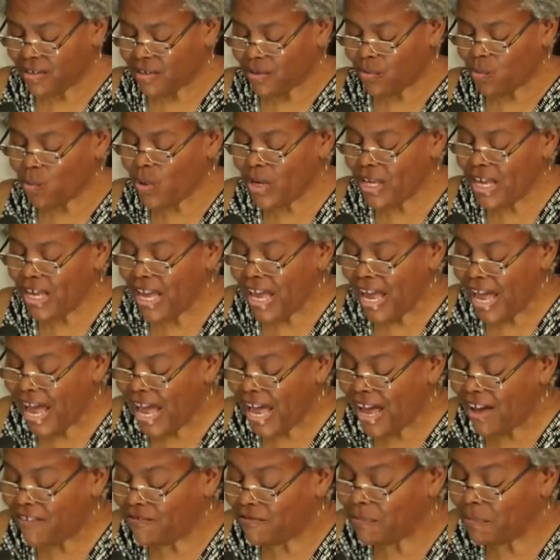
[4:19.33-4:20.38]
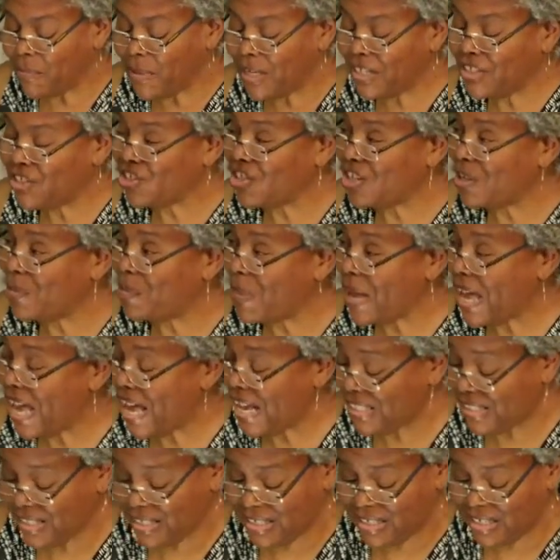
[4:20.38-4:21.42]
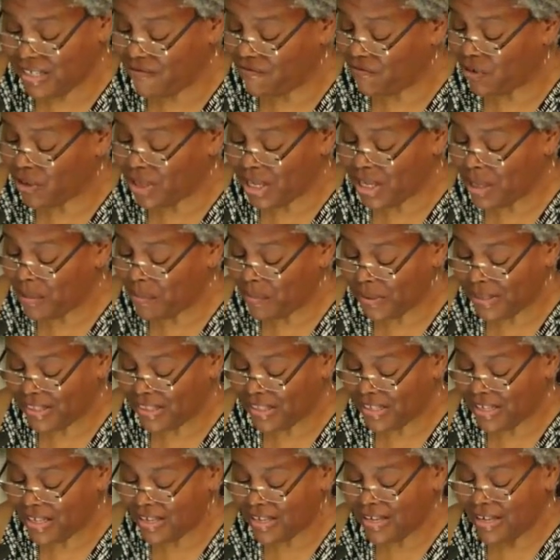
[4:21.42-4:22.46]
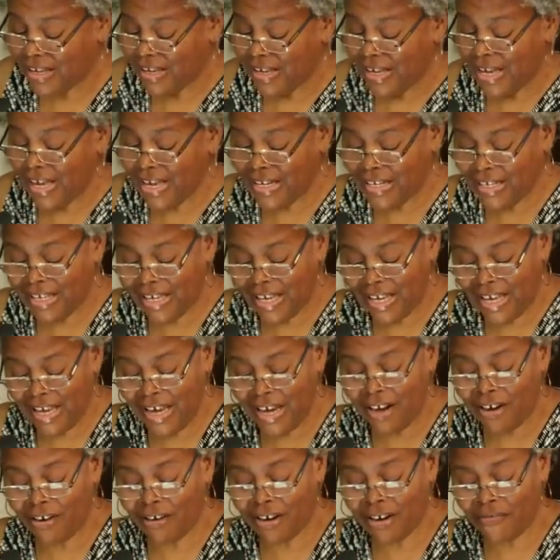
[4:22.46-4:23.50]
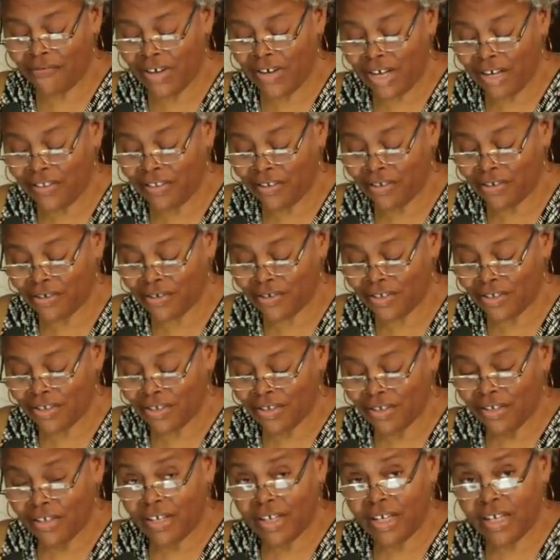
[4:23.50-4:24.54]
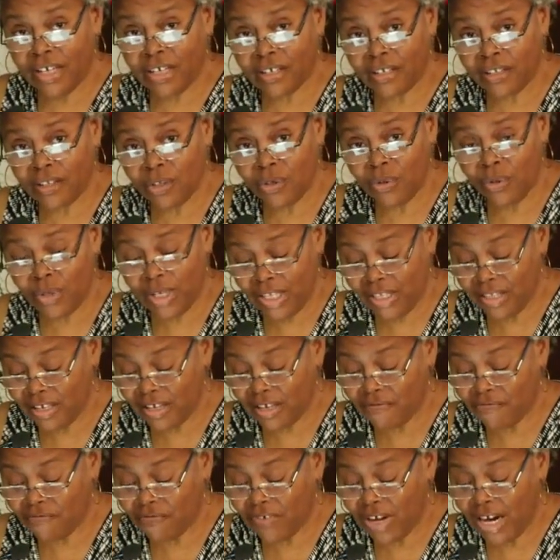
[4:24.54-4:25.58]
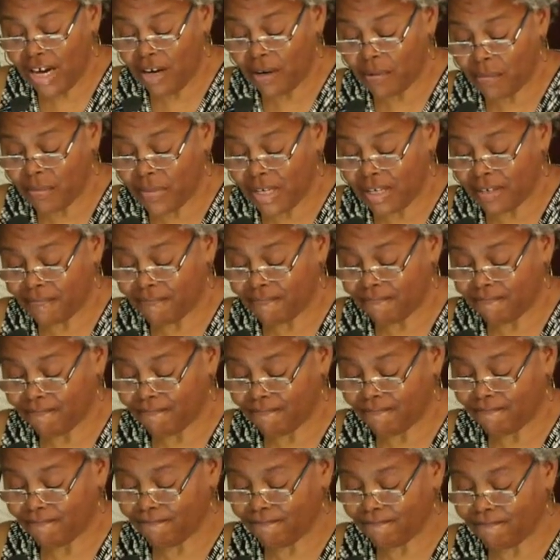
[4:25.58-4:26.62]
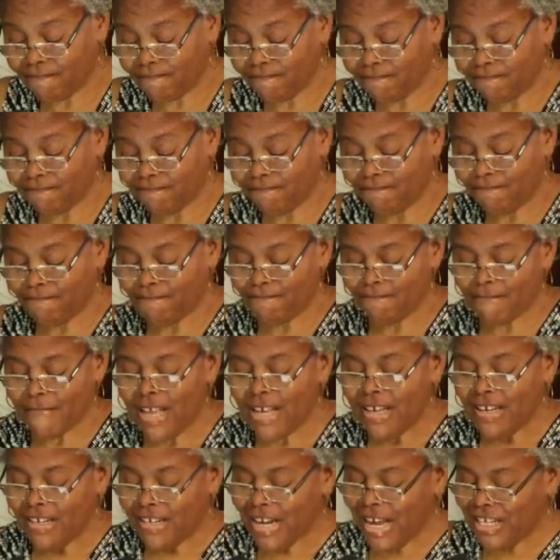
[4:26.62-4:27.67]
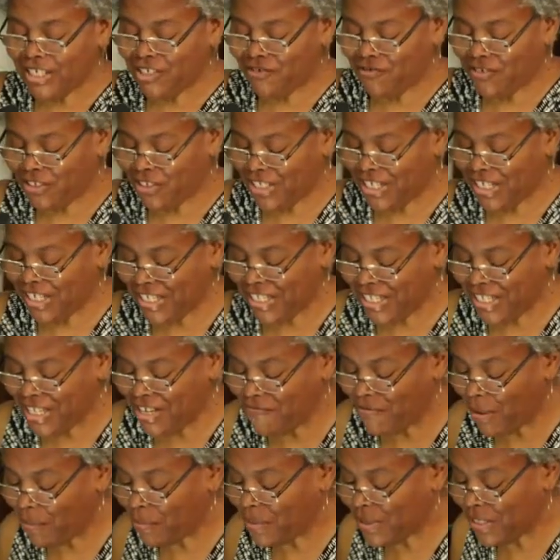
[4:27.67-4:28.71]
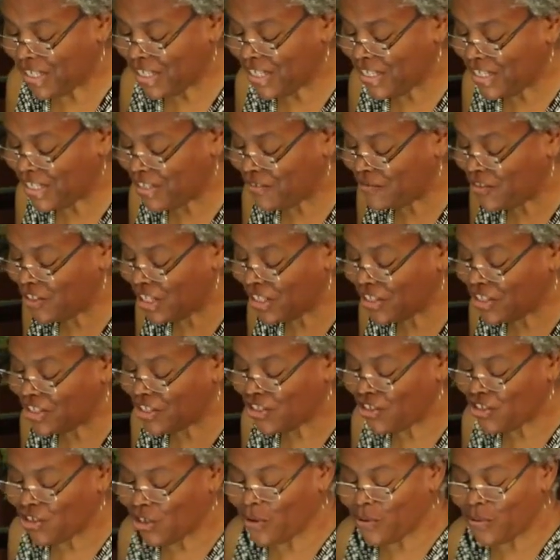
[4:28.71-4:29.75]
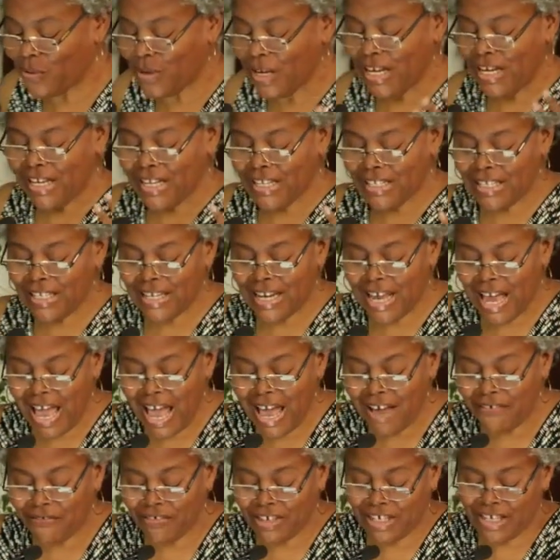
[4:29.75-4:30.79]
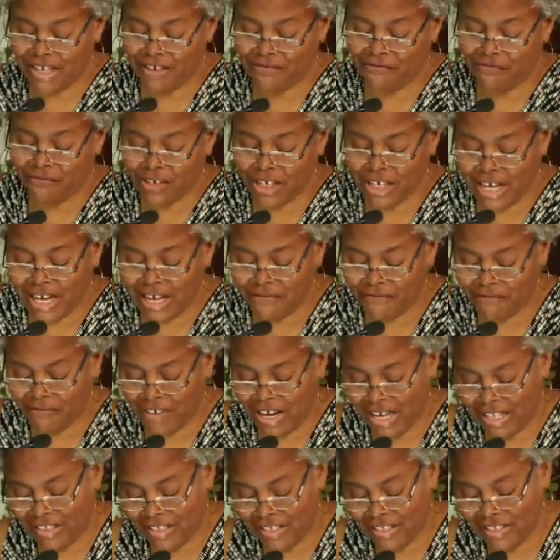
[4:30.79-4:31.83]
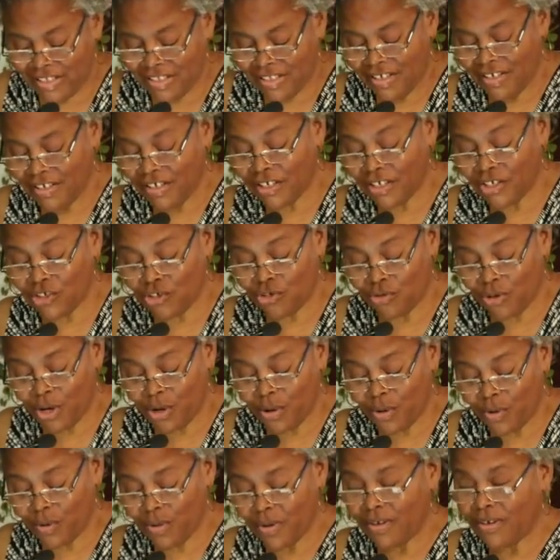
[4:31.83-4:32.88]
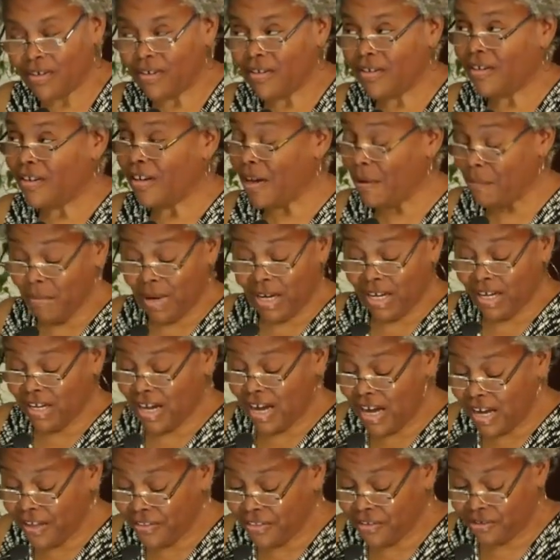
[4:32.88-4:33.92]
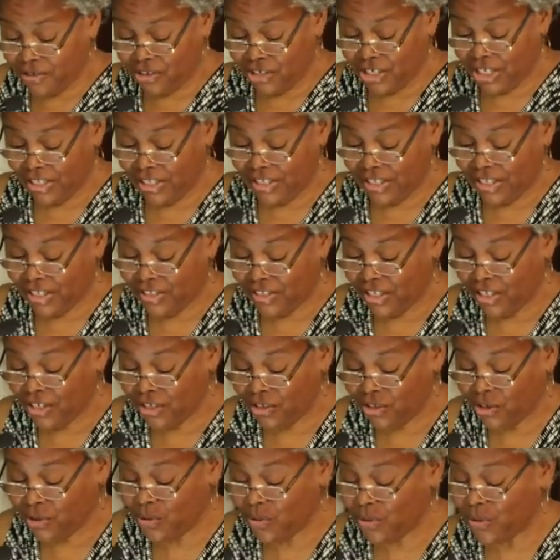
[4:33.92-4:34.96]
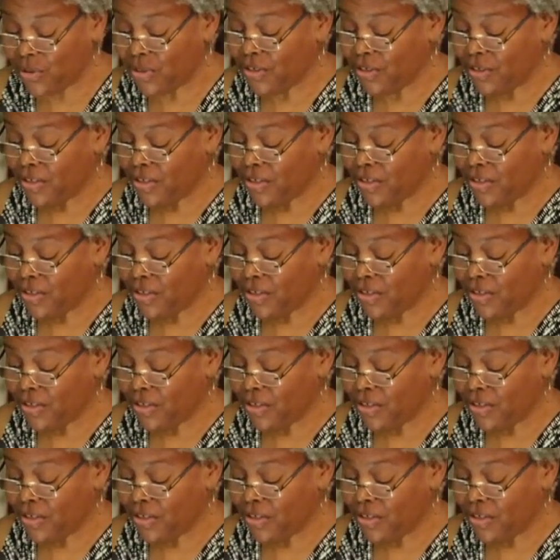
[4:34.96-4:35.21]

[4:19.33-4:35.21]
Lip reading: We have much capacity for empathy and care of others, including the environment. Nashville, Tennessee, Representative Justice Jones is an advocate for gun violence control, among other justice issues,